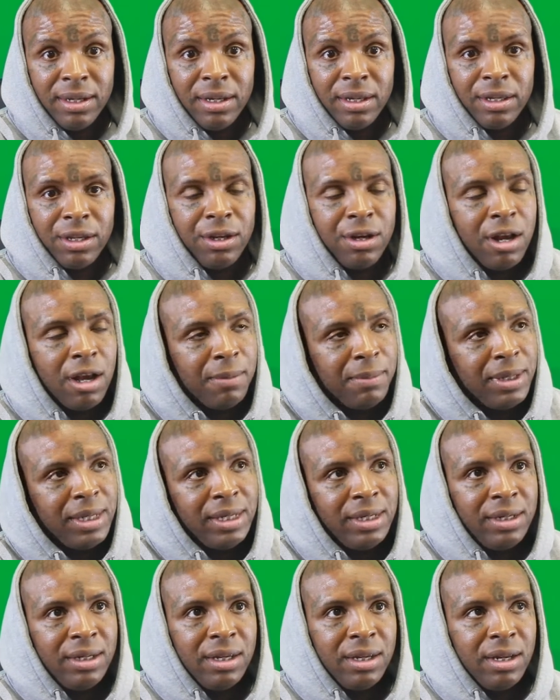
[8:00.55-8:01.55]
Yeah. You know what I
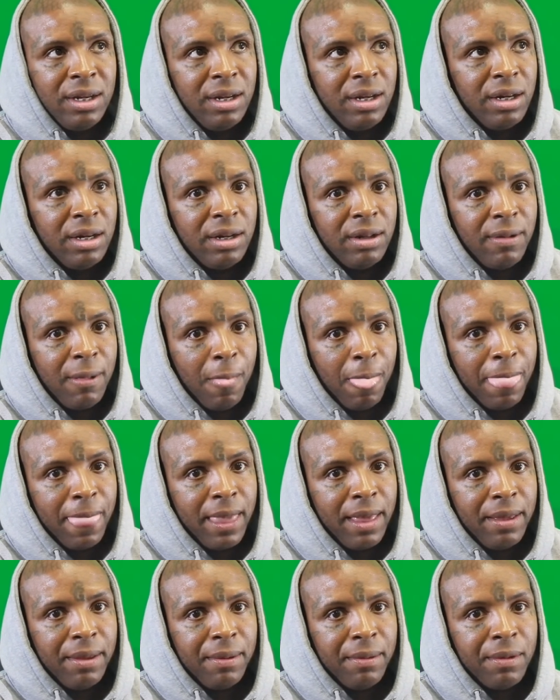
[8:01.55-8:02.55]
mean? Coming from Screwed
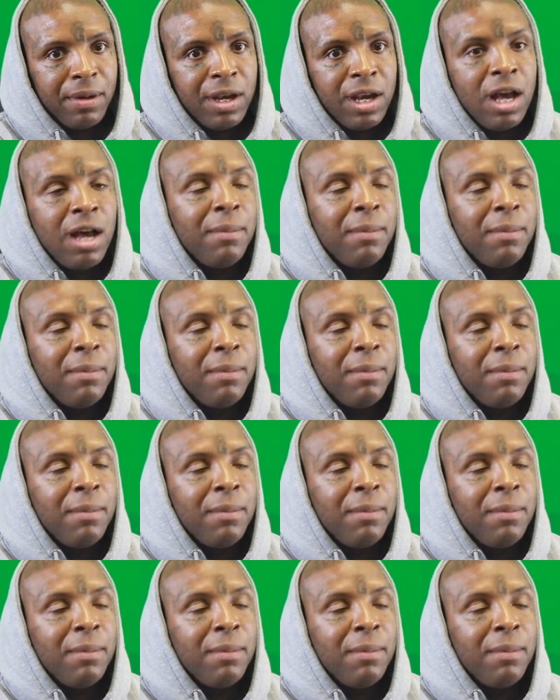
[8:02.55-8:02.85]
Up Click. Everything.